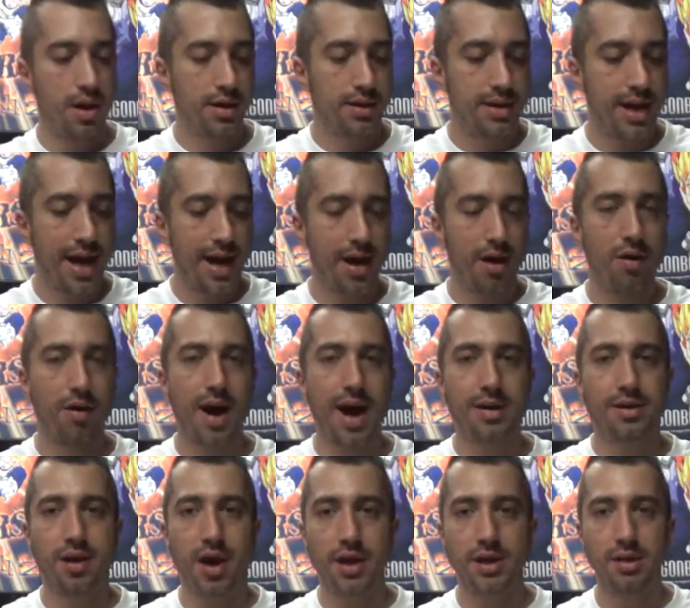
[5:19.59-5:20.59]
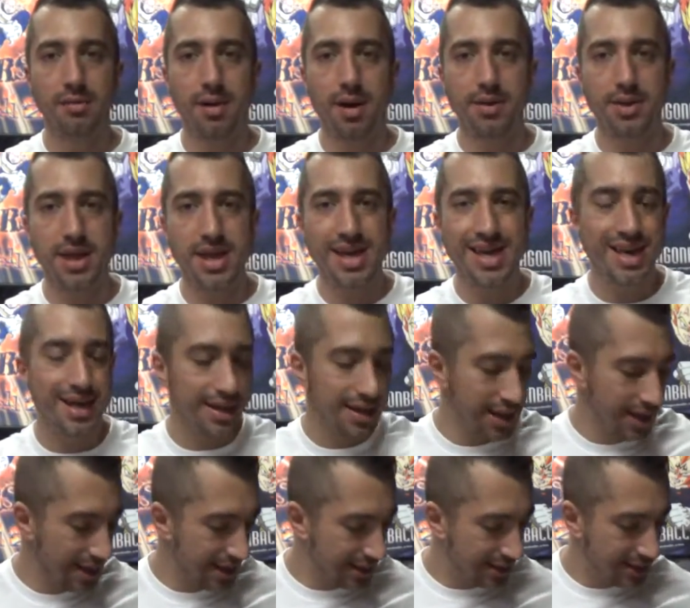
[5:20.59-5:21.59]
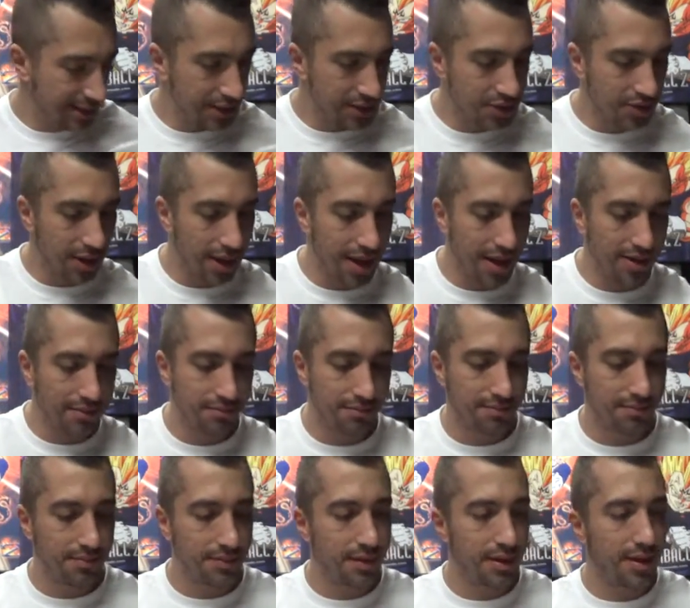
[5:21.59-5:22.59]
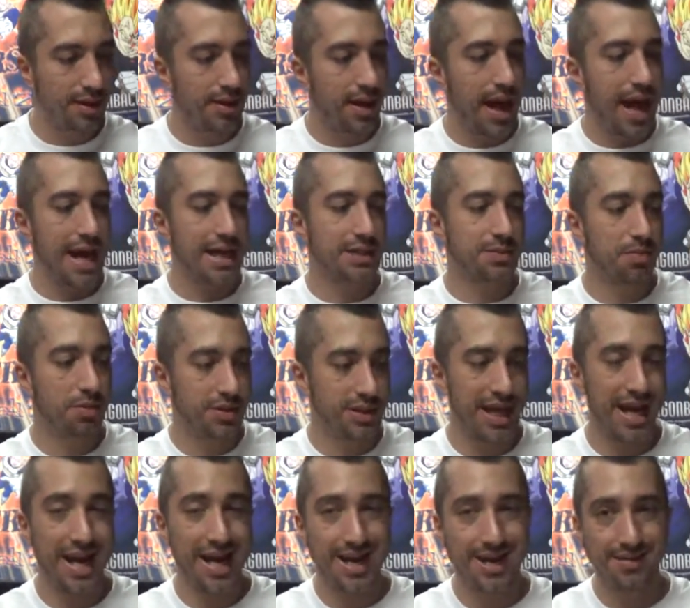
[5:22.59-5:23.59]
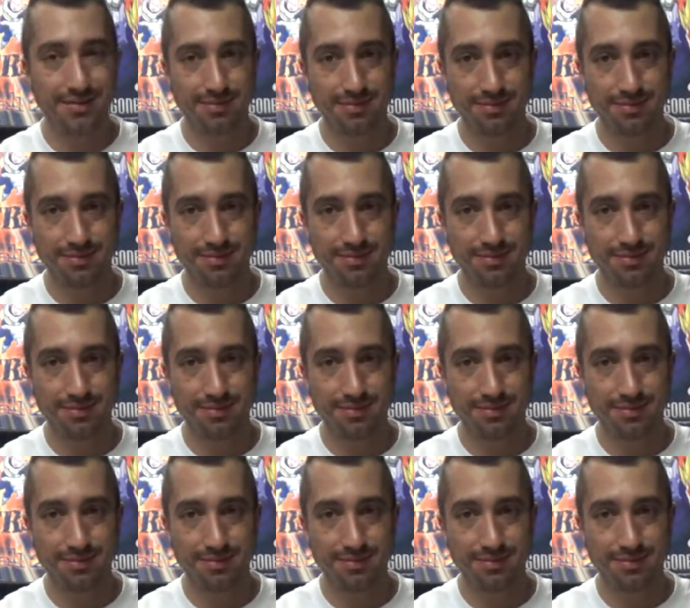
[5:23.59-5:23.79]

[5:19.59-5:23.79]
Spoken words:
Now, I talked about the citrate, aspartate,